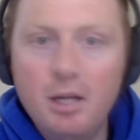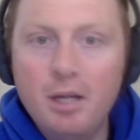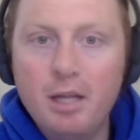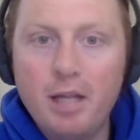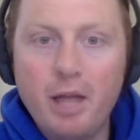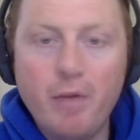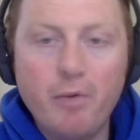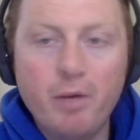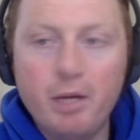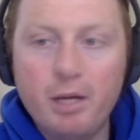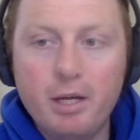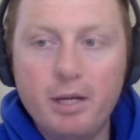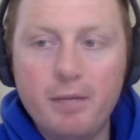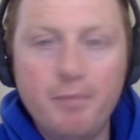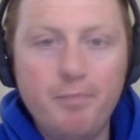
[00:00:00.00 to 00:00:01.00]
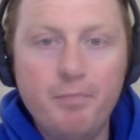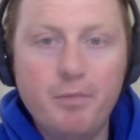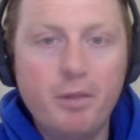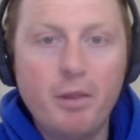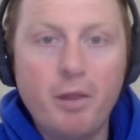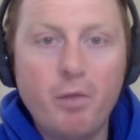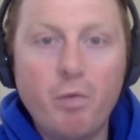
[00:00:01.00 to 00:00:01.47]
There
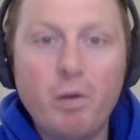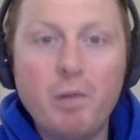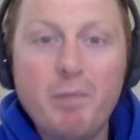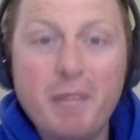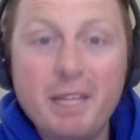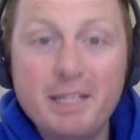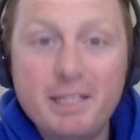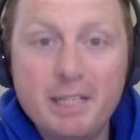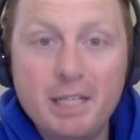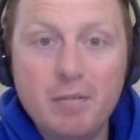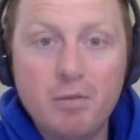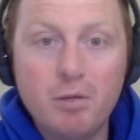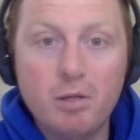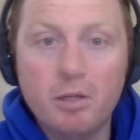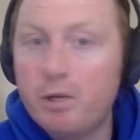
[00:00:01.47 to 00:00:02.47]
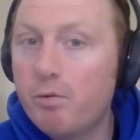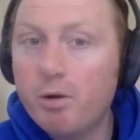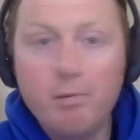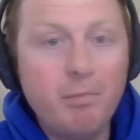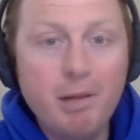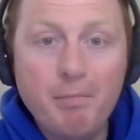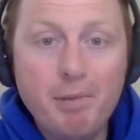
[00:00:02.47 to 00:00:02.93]
wouldn't be a sequel. You
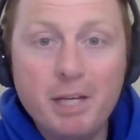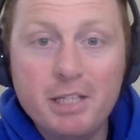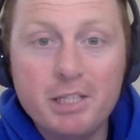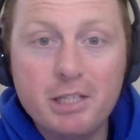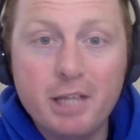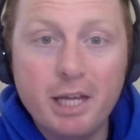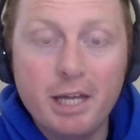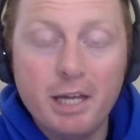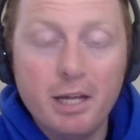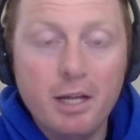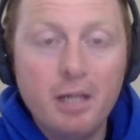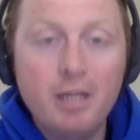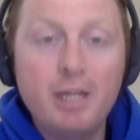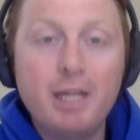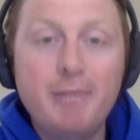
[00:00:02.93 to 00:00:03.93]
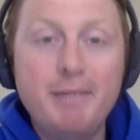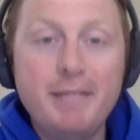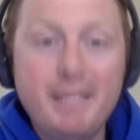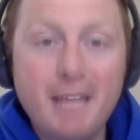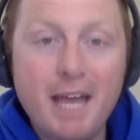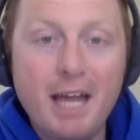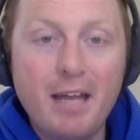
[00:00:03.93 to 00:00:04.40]
wouldn't meet Pigeon Lady. He'd be
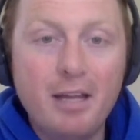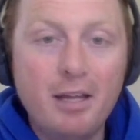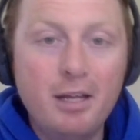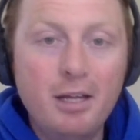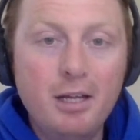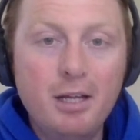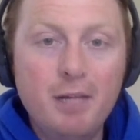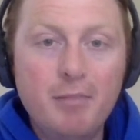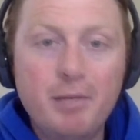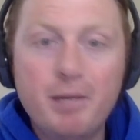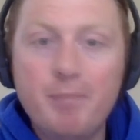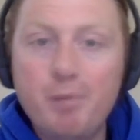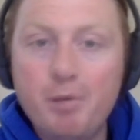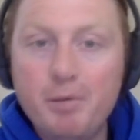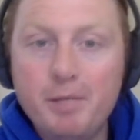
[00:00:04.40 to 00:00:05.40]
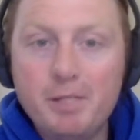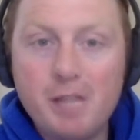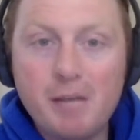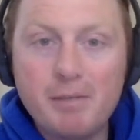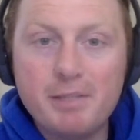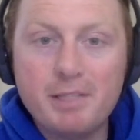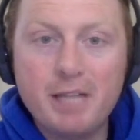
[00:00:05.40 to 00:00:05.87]
dead. But he booby
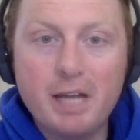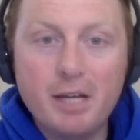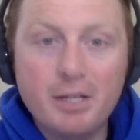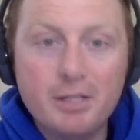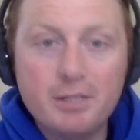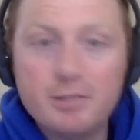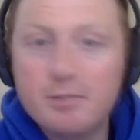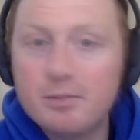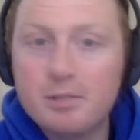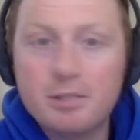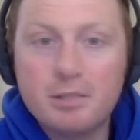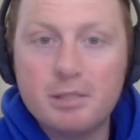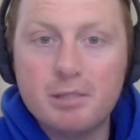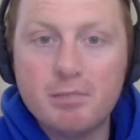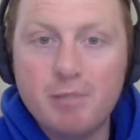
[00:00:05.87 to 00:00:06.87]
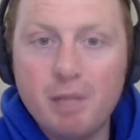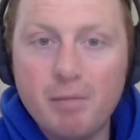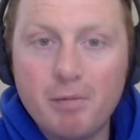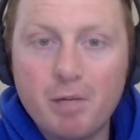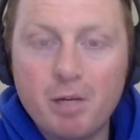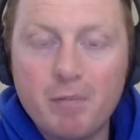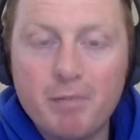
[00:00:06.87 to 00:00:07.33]
trapped his house to some
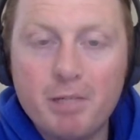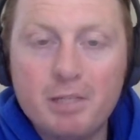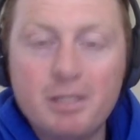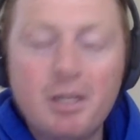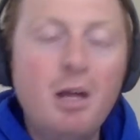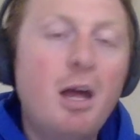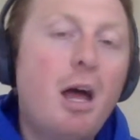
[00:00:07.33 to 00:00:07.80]
dumb criminals.